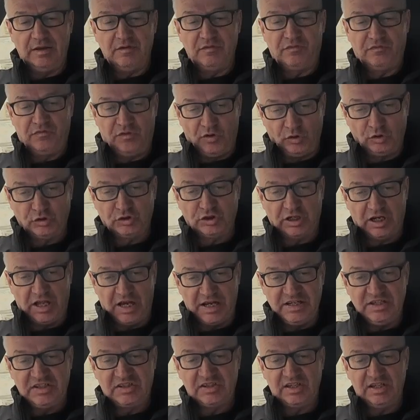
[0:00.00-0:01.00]
Fault
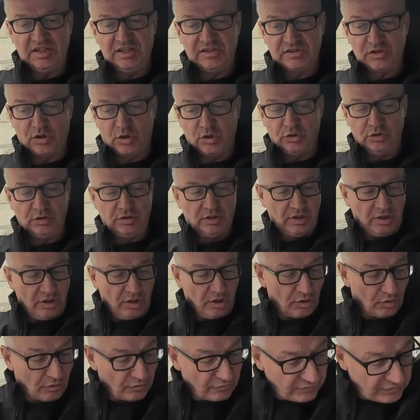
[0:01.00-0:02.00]
light is on,
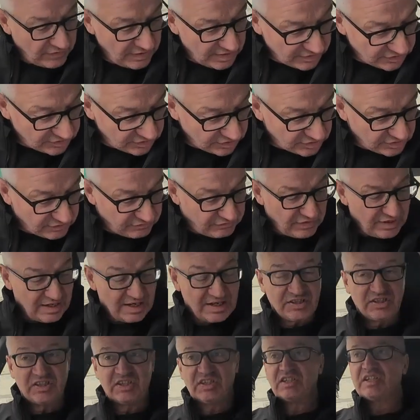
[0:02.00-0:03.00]
or there's a
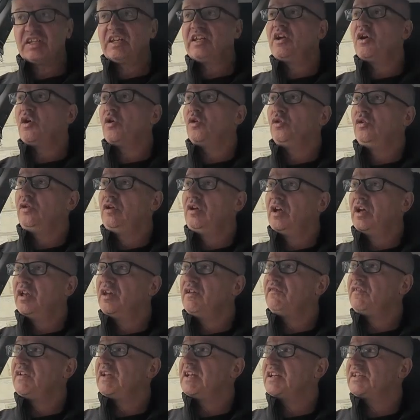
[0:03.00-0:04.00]
VSC on and
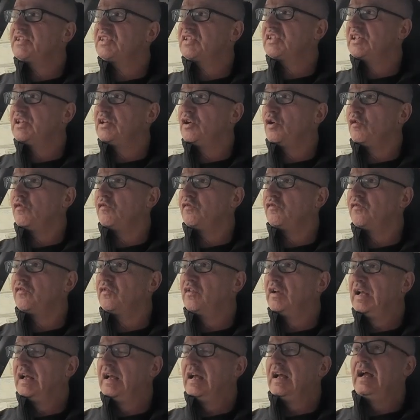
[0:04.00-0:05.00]
a VSC off.
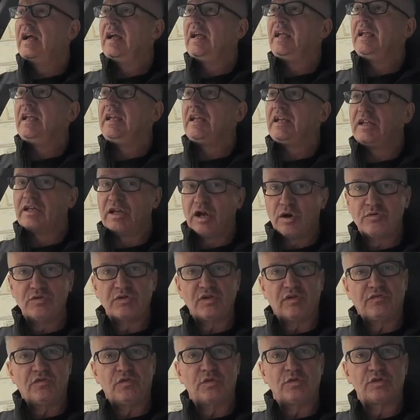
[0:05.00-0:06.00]
It goes
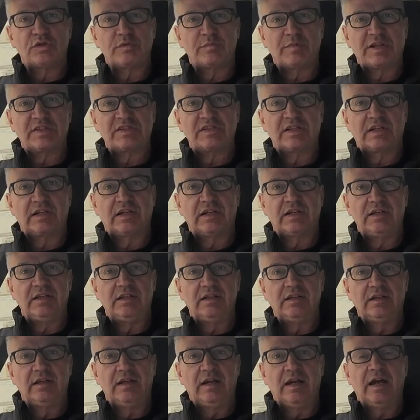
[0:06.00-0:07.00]
off
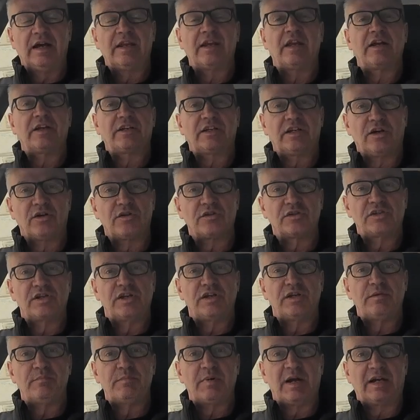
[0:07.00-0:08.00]
automatically and I can't
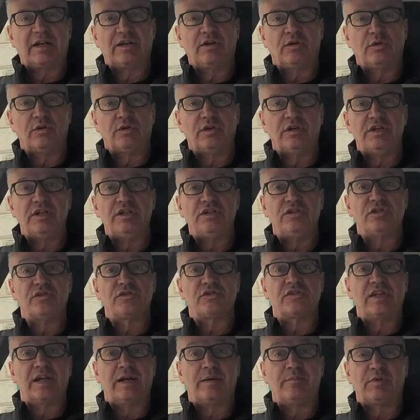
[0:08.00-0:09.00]
turn it back on, and it
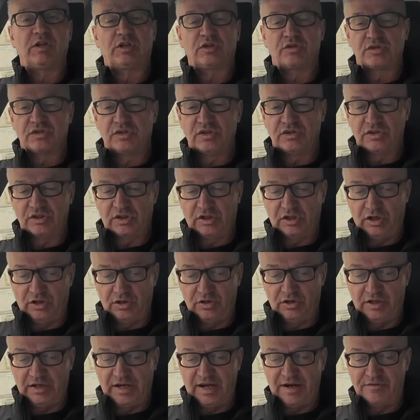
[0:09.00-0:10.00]
does that because there's an
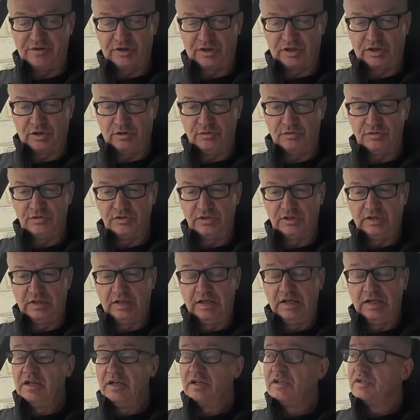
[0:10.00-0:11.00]
error code.
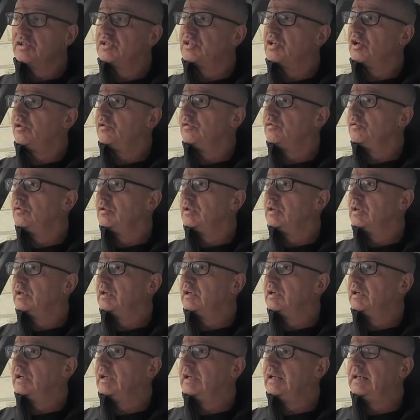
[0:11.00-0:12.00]
So
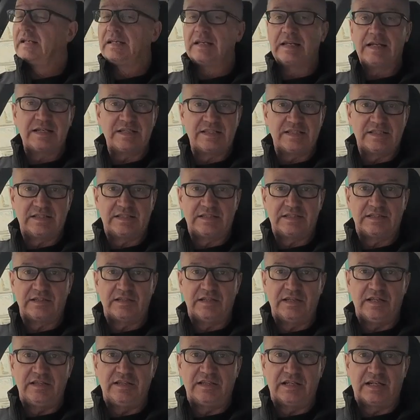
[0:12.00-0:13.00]
in the last
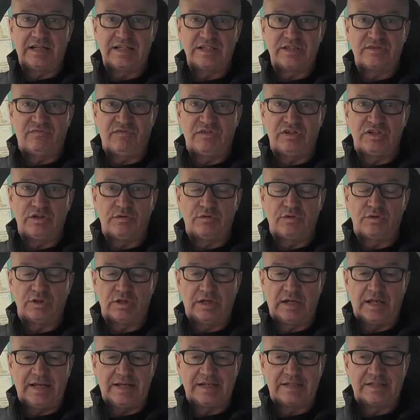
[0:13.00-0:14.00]
video on the
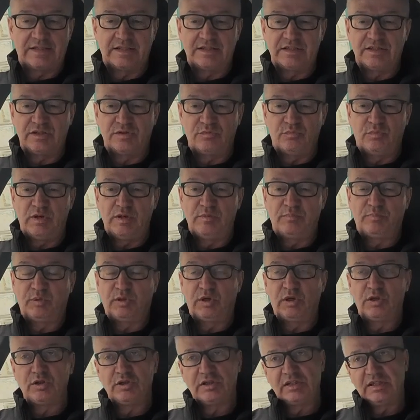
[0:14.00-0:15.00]
Lexus, we
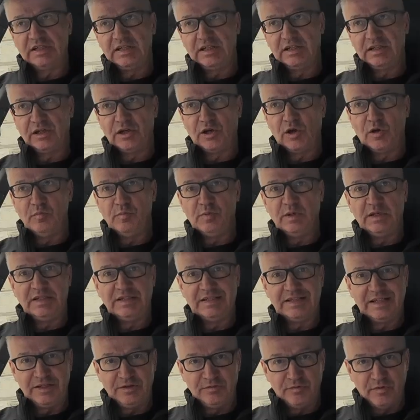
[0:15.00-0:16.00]
plugged in an
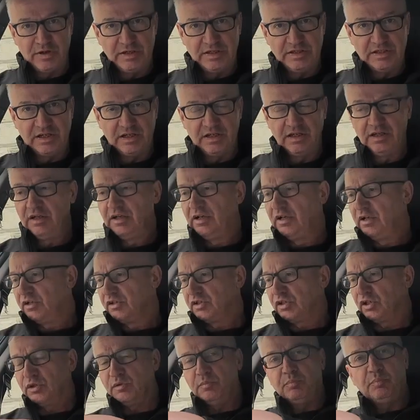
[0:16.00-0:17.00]
OBD reader
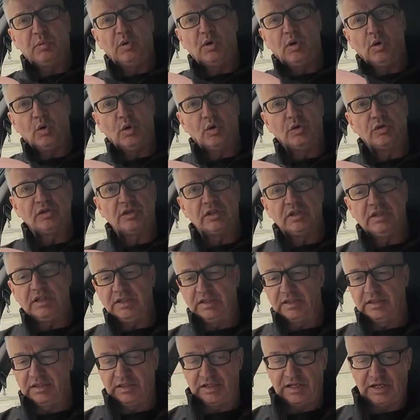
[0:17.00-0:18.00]
to the port
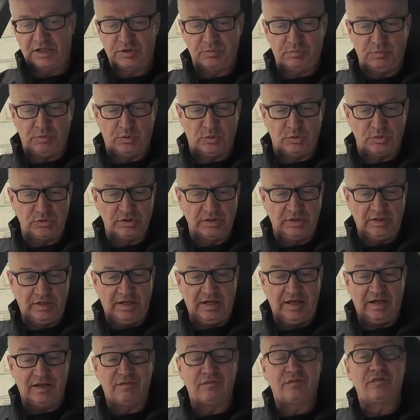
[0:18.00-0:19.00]
underneath the dashboard,
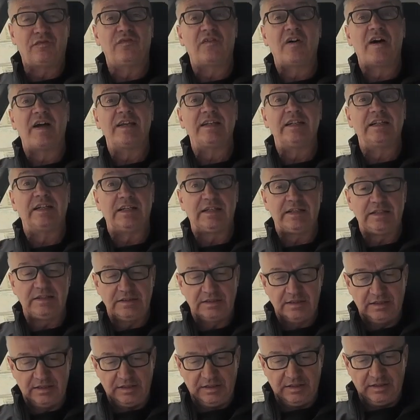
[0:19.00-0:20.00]
and
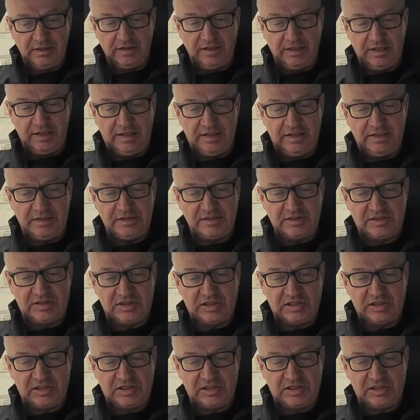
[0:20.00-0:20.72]
finally it